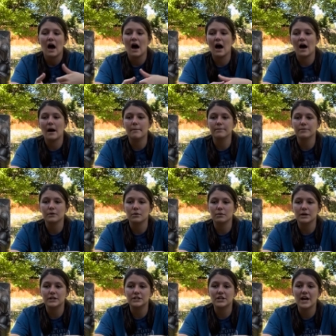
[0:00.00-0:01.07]
um,
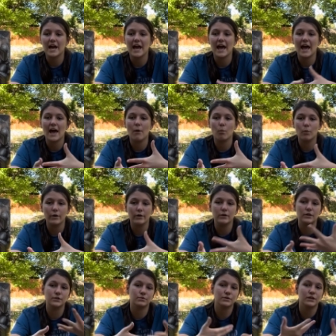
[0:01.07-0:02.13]
which will,
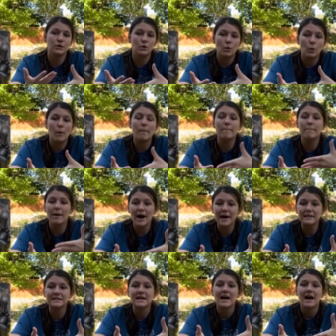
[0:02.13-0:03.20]
is really cool,
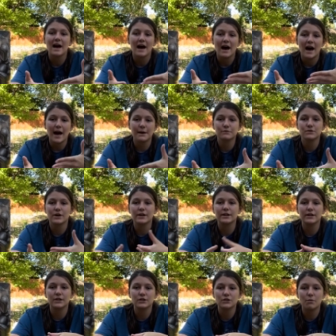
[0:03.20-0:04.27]
but I'm
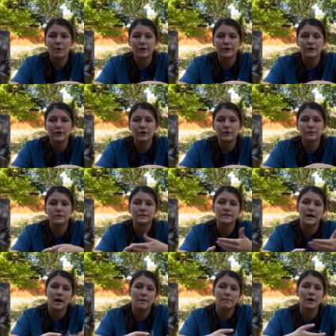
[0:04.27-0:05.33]
starting to want to do
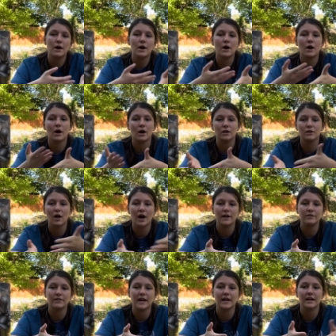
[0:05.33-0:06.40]
some a lot
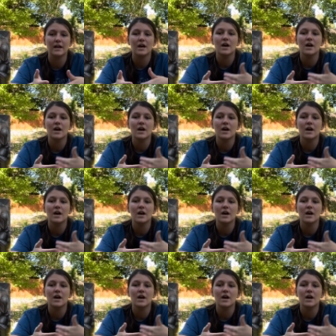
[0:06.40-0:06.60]
of like